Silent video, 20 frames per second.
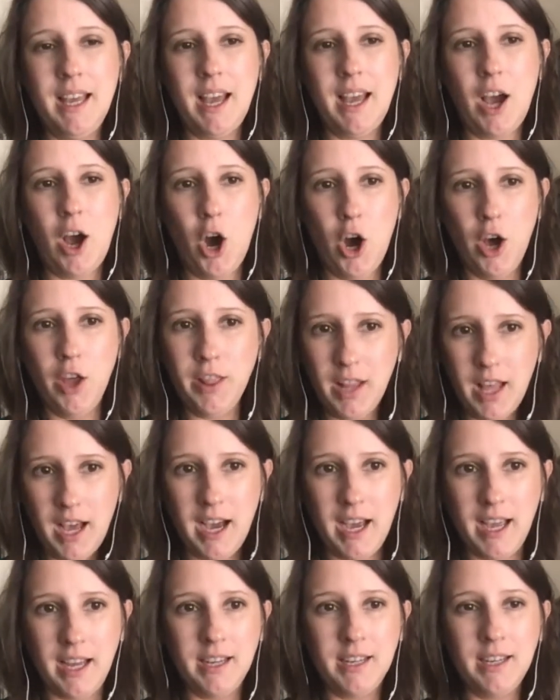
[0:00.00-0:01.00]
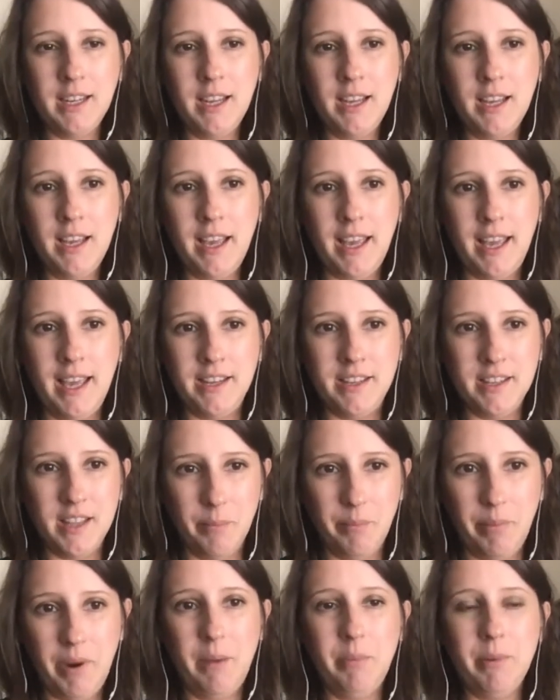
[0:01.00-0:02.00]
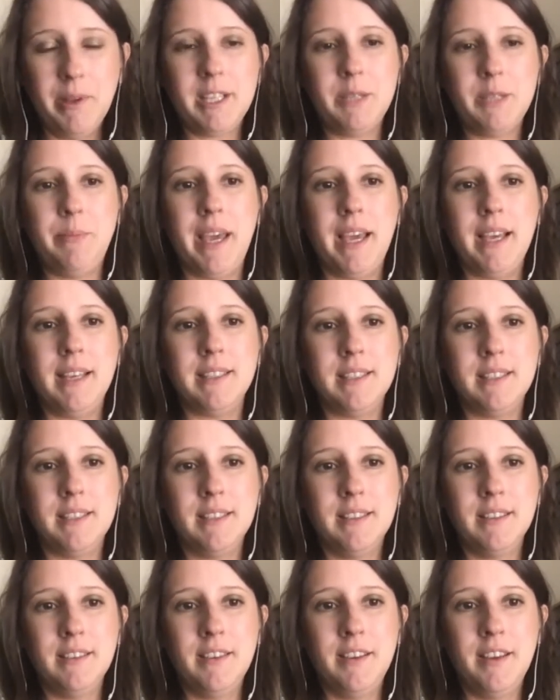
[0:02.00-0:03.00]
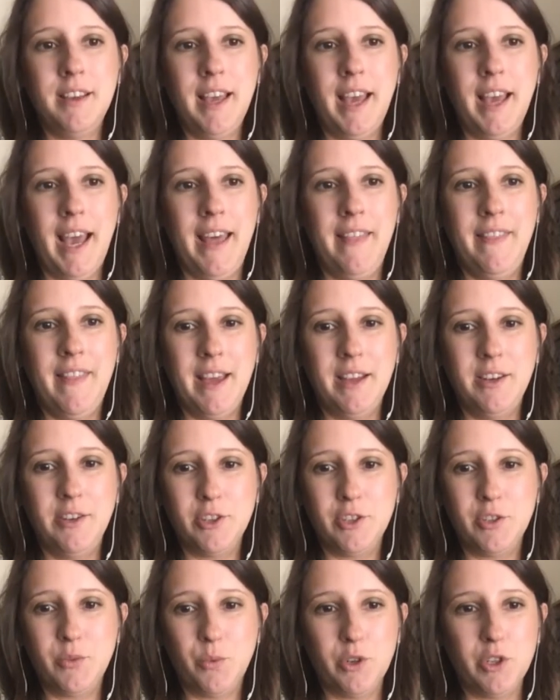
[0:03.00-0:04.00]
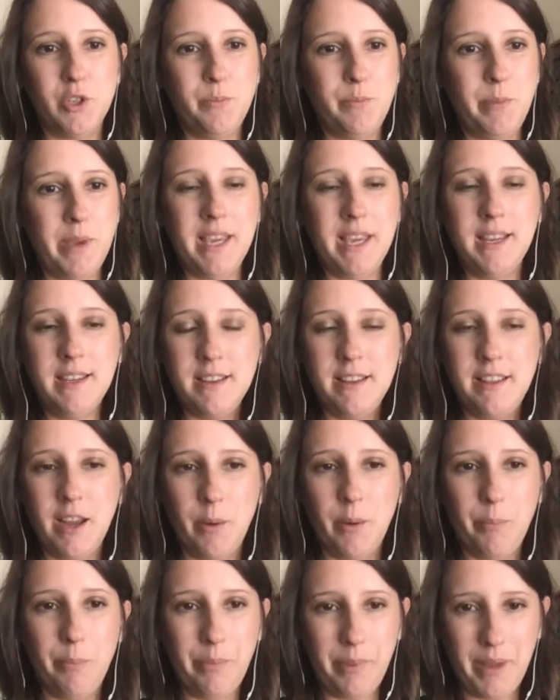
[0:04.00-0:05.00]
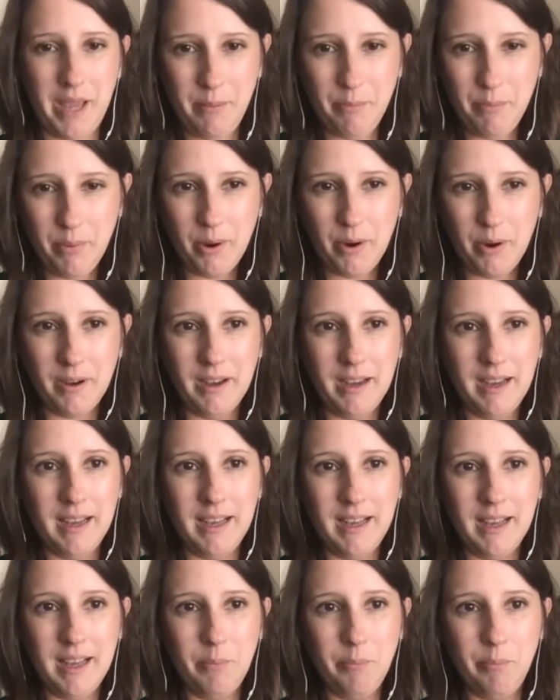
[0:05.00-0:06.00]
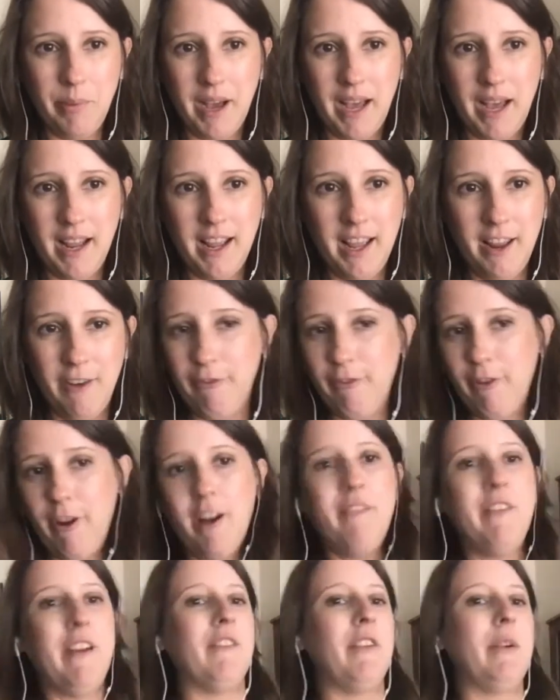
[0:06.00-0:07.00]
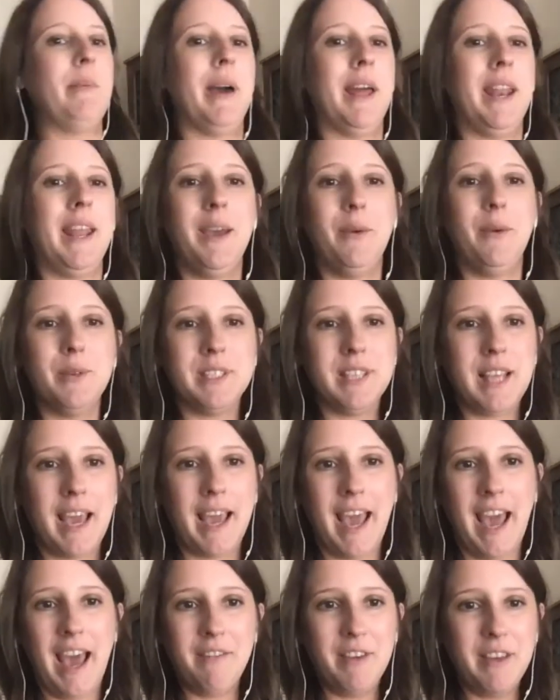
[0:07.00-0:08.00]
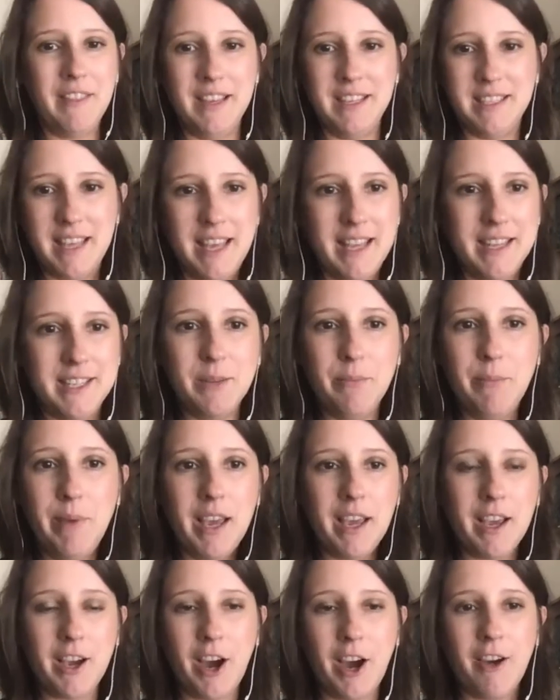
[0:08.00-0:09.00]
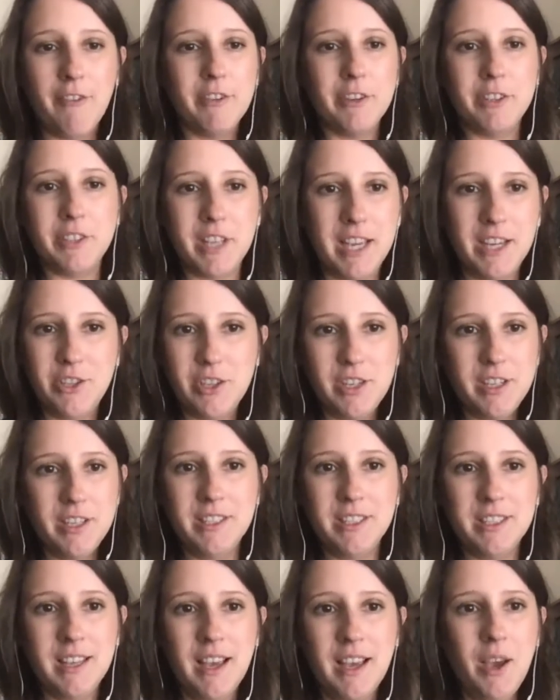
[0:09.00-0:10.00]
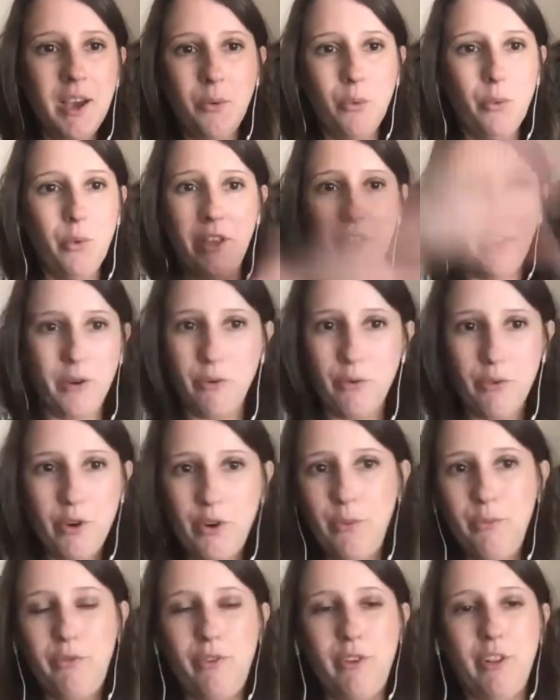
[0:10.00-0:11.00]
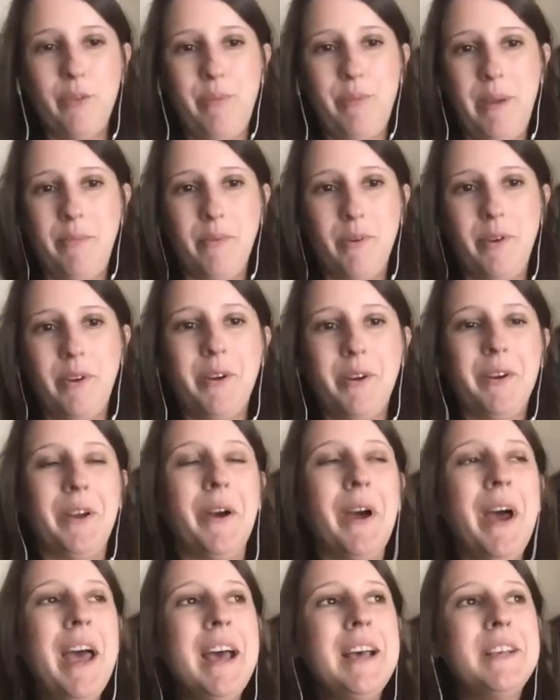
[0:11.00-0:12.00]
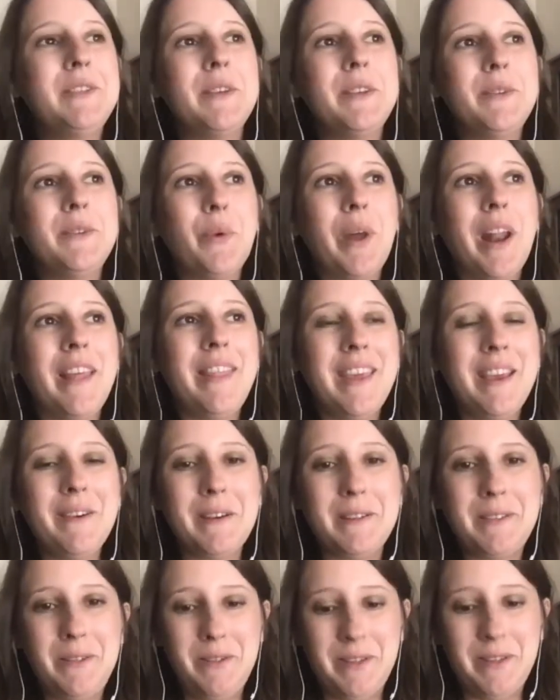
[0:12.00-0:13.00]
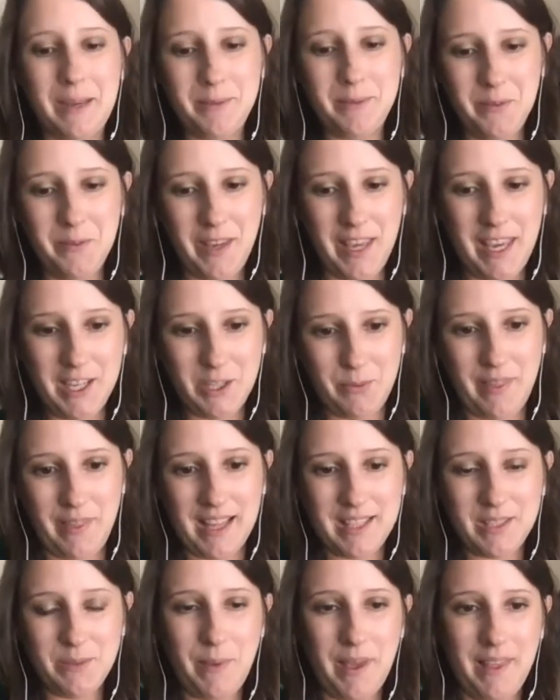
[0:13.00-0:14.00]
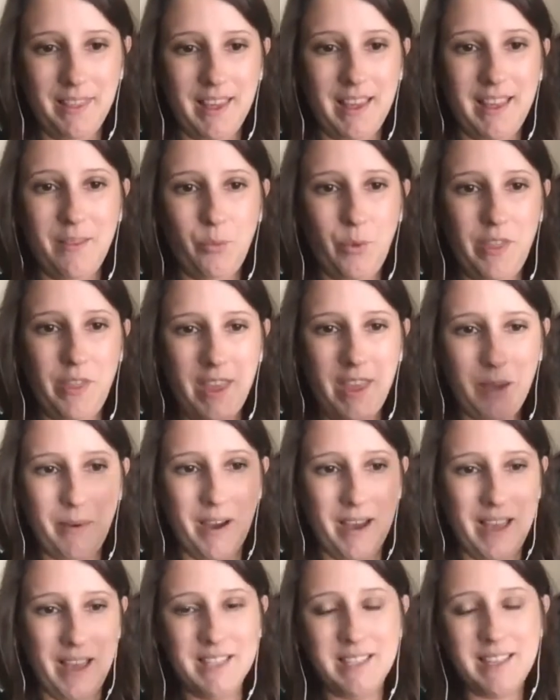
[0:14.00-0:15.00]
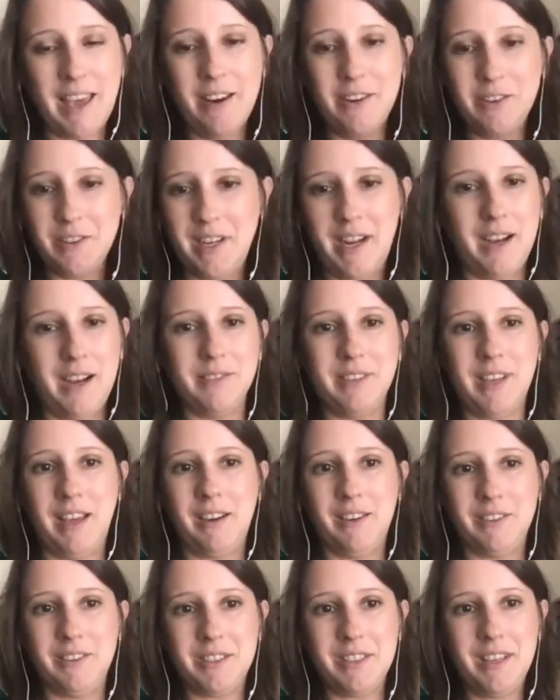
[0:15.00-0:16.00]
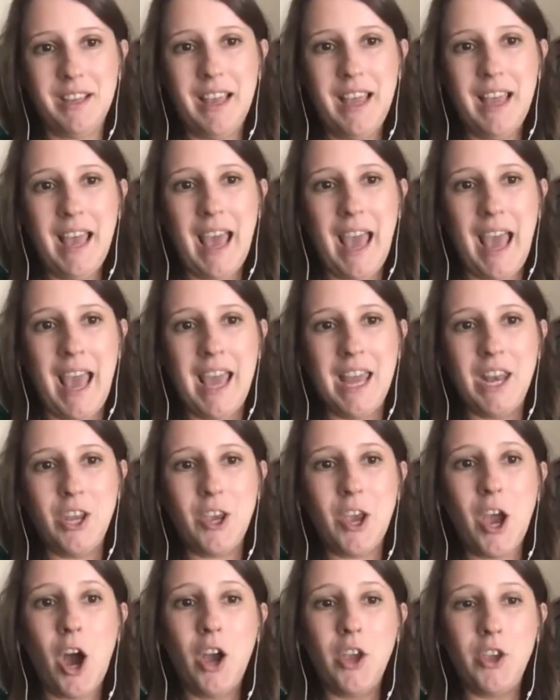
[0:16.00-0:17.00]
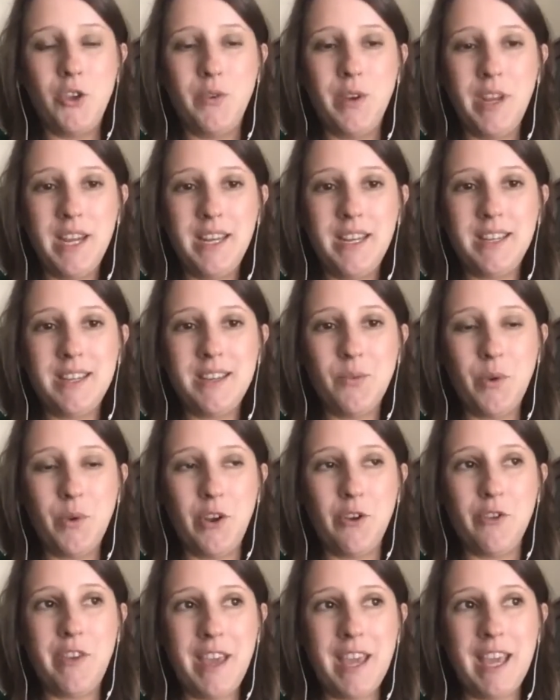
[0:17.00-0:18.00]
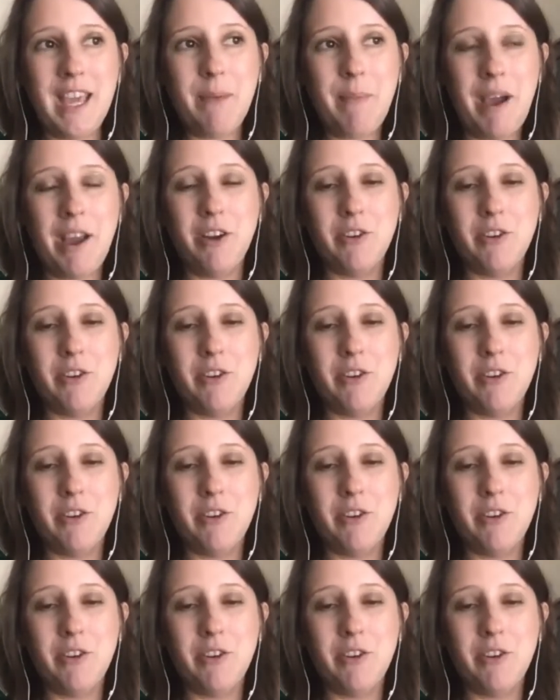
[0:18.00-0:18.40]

online into the public space. And they just were speaking to their people, but in front of everybody. It was like having these intimate conversations with a room full of people who don't know. So when I think about 2 types of engagement, that's mainly, we think about insiders and outsiders. And you need, when you're thinking about your